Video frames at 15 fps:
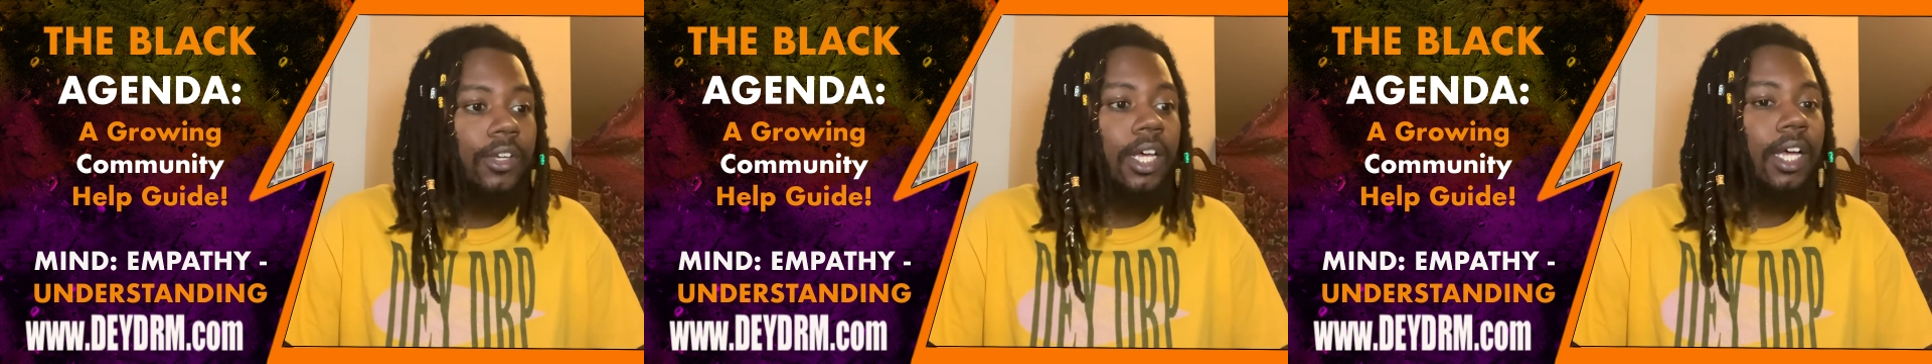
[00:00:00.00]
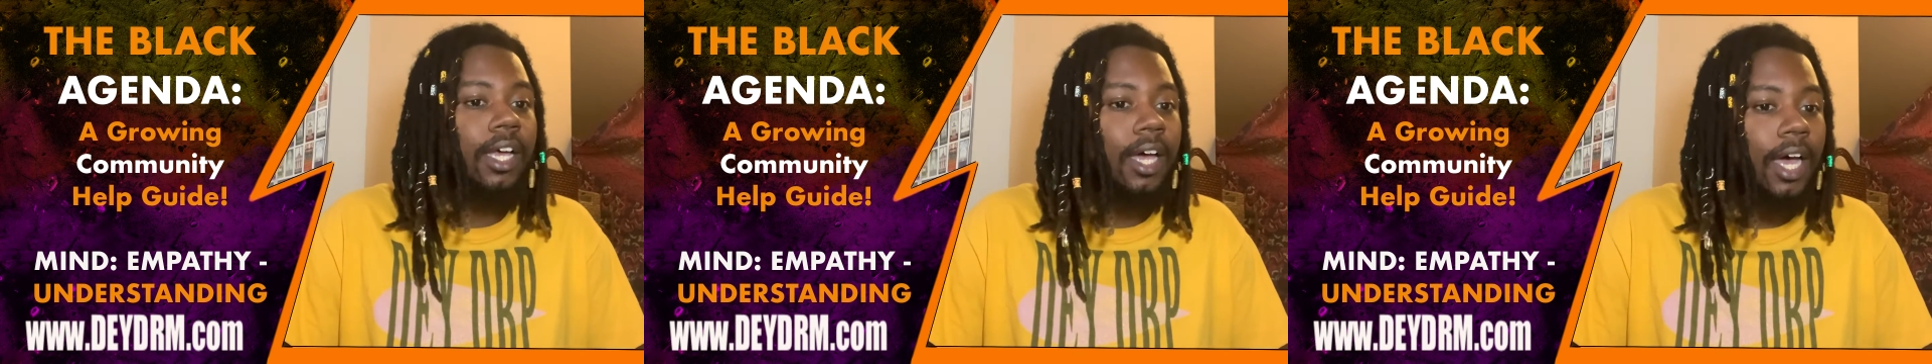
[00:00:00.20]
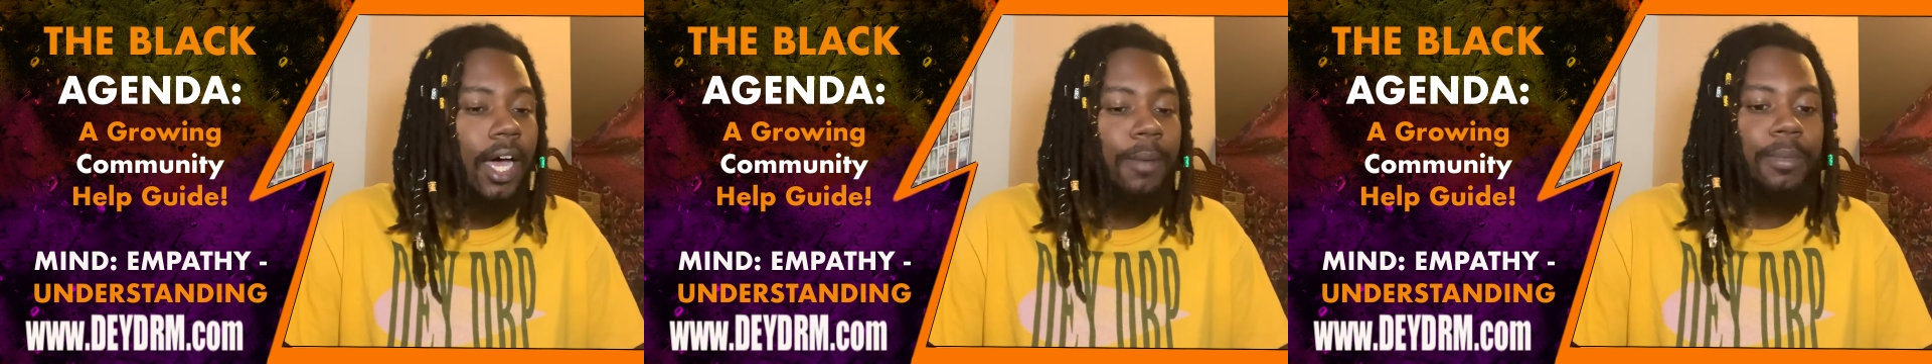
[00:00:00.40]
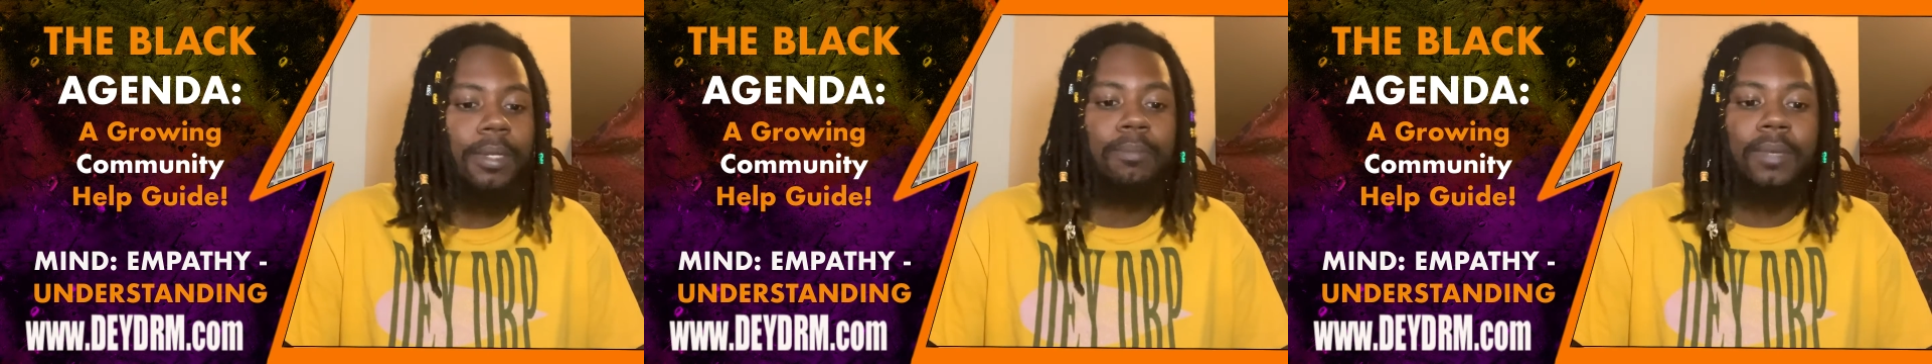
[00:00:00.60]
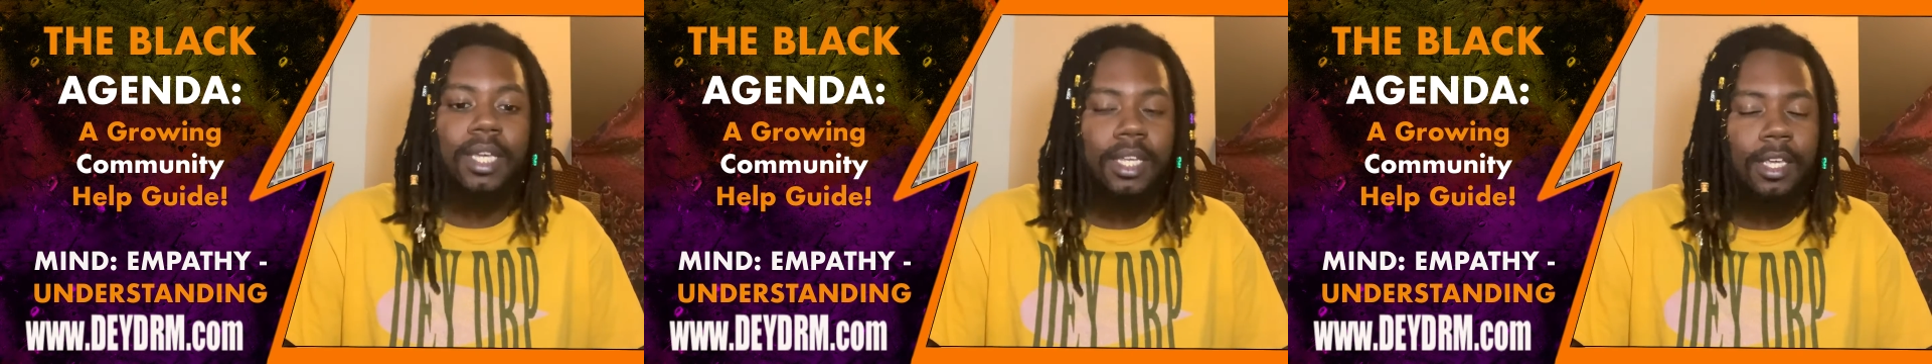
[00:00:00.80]
a common
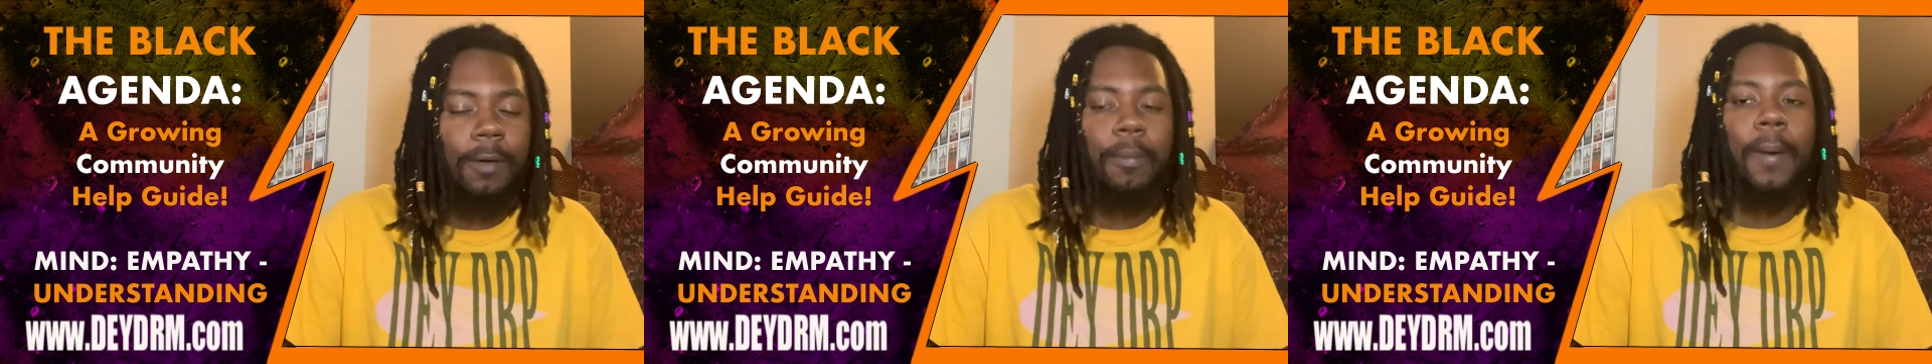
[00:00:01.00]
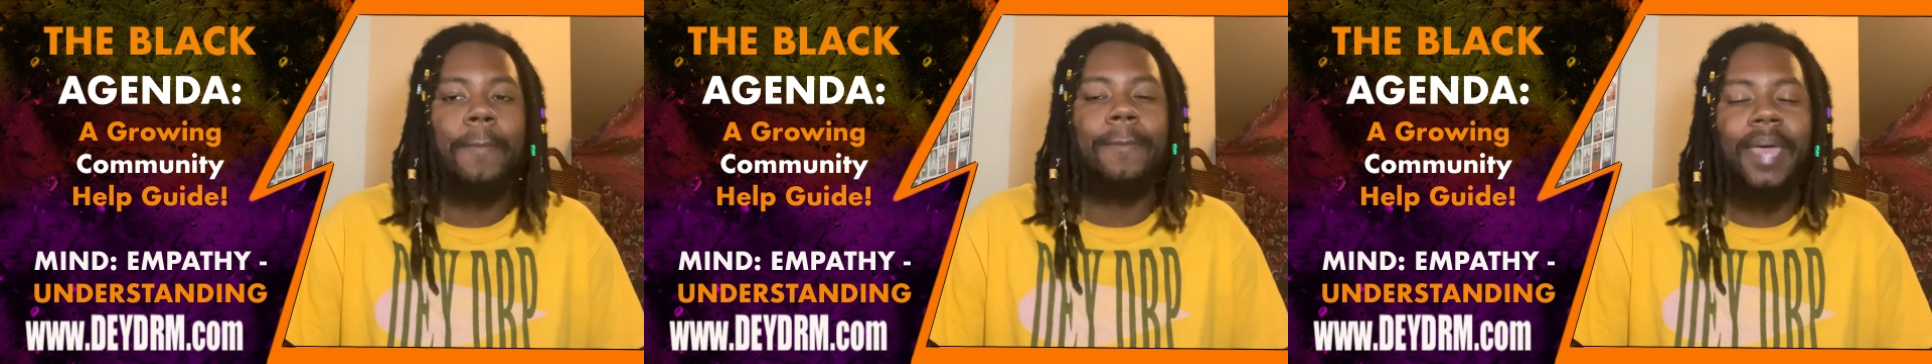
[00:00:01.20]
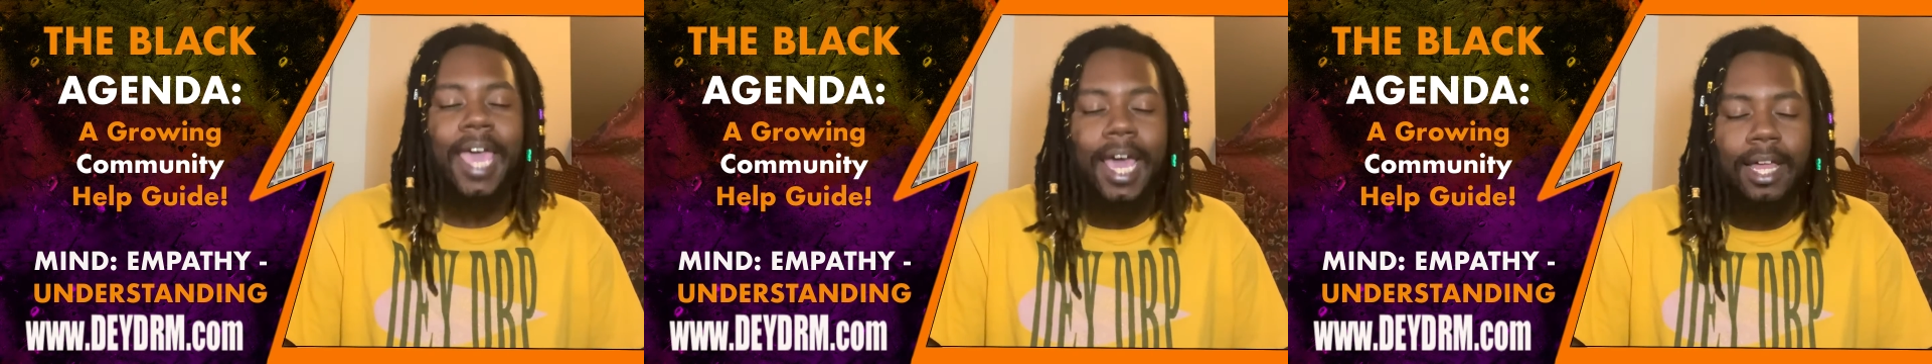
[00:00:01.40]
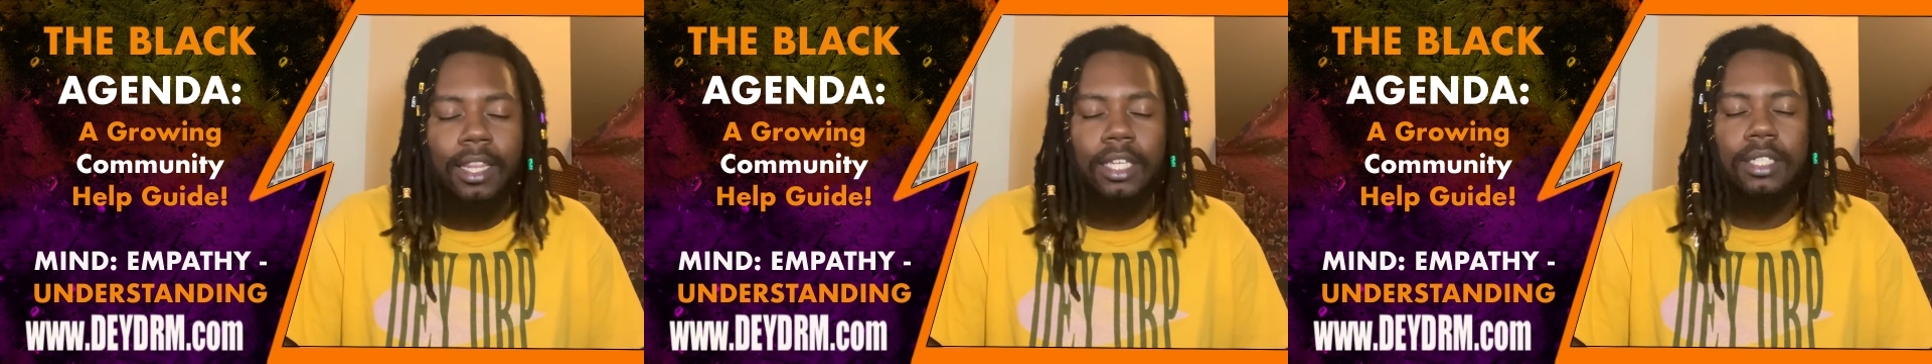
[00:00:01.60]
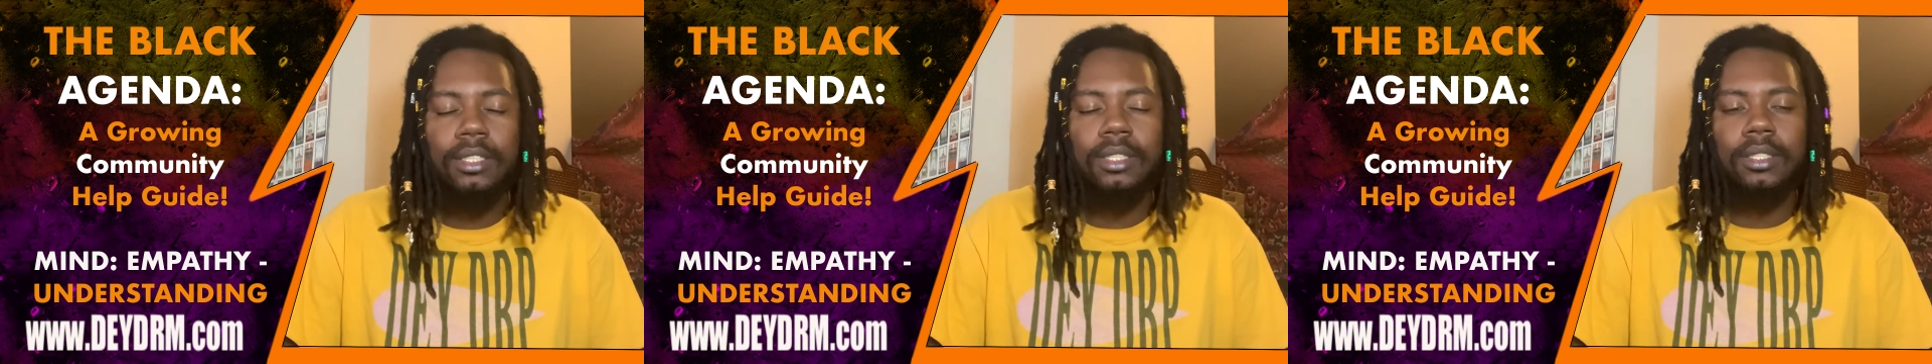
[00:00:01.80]
medium, a
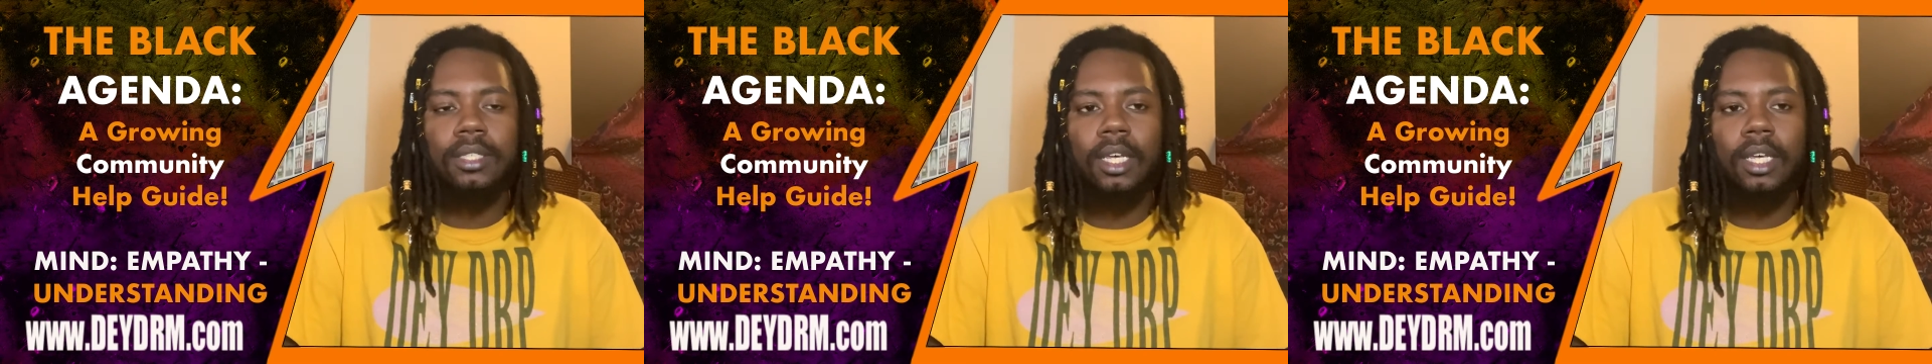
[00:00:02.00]
balance